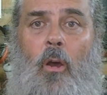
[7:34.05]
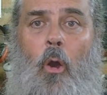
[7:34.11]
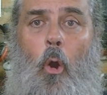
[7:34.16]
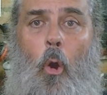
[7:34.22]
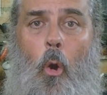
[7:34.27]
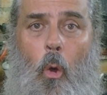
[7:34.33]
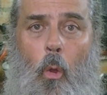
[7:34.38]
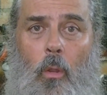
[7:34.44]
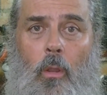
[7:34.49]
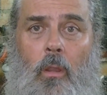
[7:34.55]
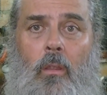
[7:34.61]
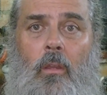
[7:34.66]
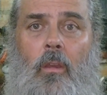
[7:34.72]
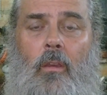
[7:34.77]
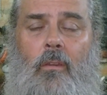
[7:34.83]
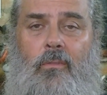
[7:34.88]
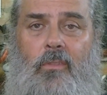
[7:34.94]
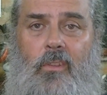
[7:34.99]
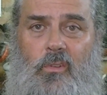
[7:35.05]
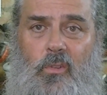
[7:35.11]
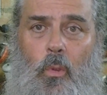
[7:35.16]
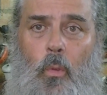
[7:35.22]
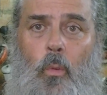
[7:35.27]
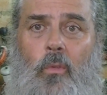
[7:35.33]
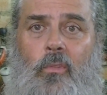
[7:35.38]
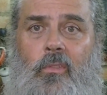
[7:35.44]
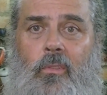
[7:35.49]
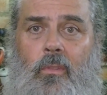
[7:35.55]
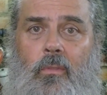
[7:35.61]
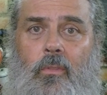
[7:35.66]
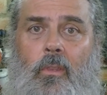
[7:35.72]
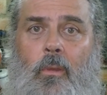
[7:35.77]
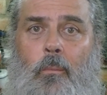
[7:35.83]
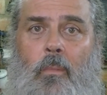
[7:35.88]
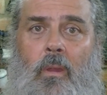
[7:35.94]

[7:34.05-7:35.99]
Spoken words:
all of the tools that